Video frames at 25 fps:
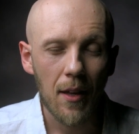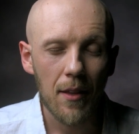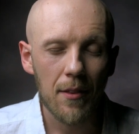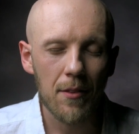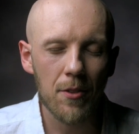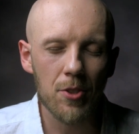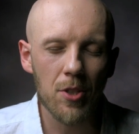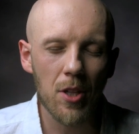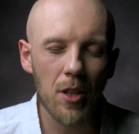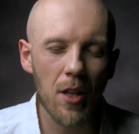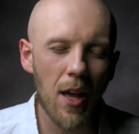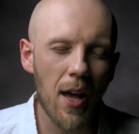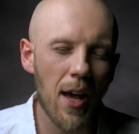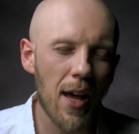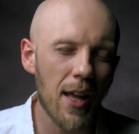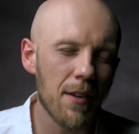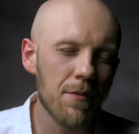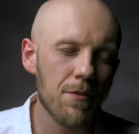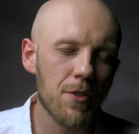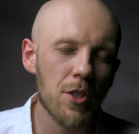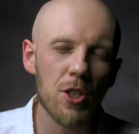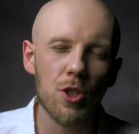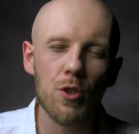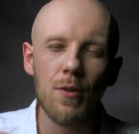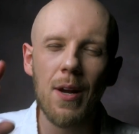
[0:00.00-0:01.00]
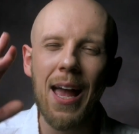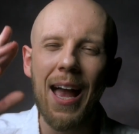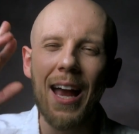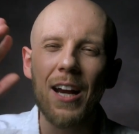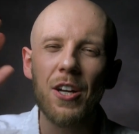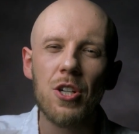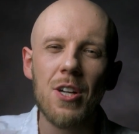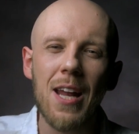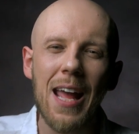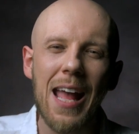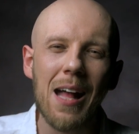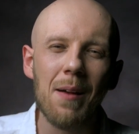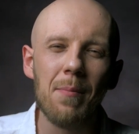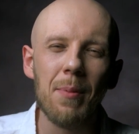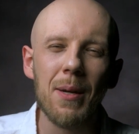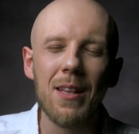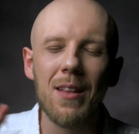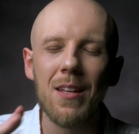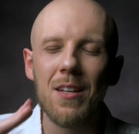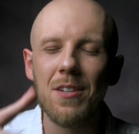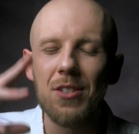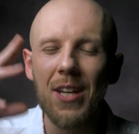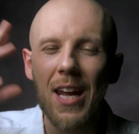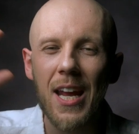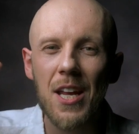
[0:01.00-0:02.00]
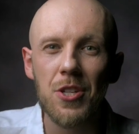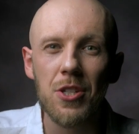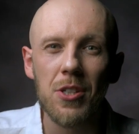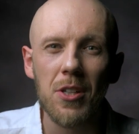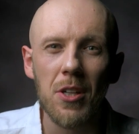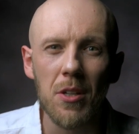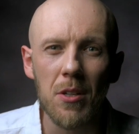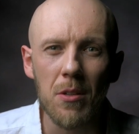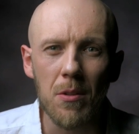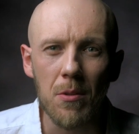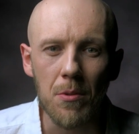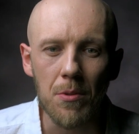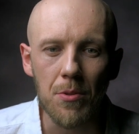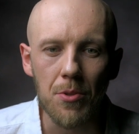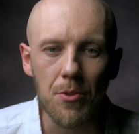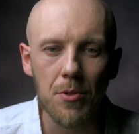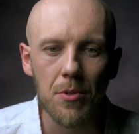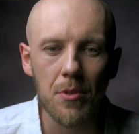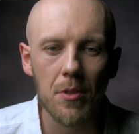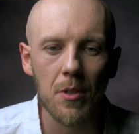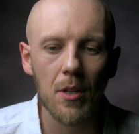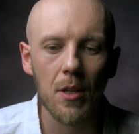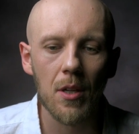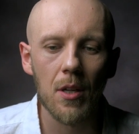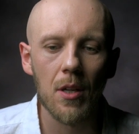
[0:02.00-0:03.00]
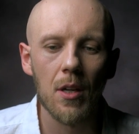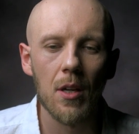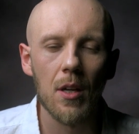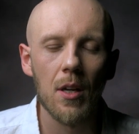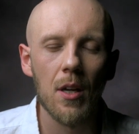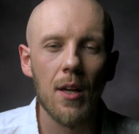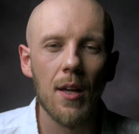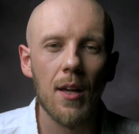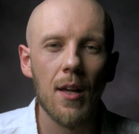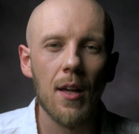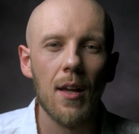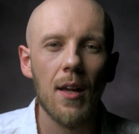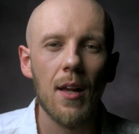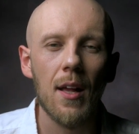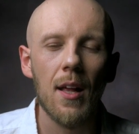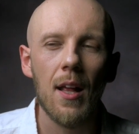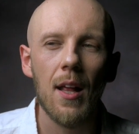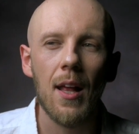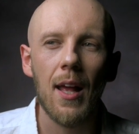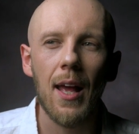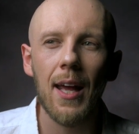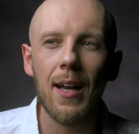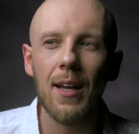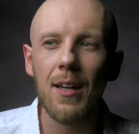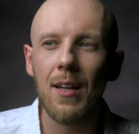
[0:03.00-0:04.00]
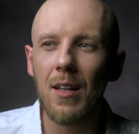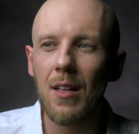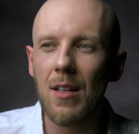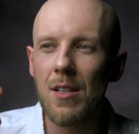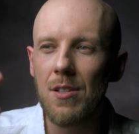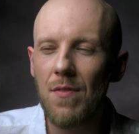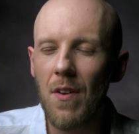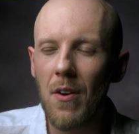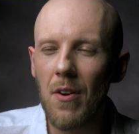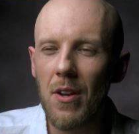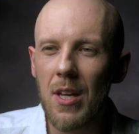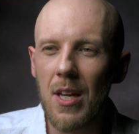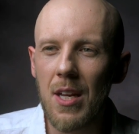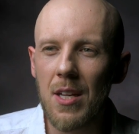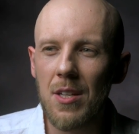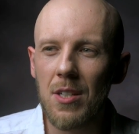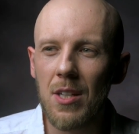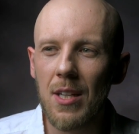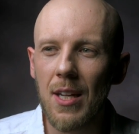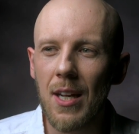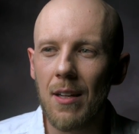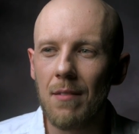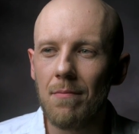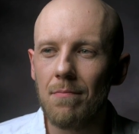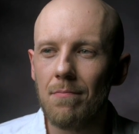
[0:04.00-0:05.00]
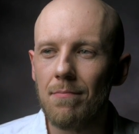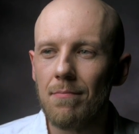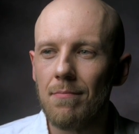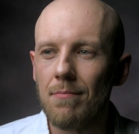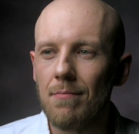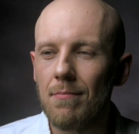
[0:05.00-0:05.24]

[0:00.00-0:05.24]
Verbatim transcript: There's a lot of distraction happening these days in the news, and it's very easy to get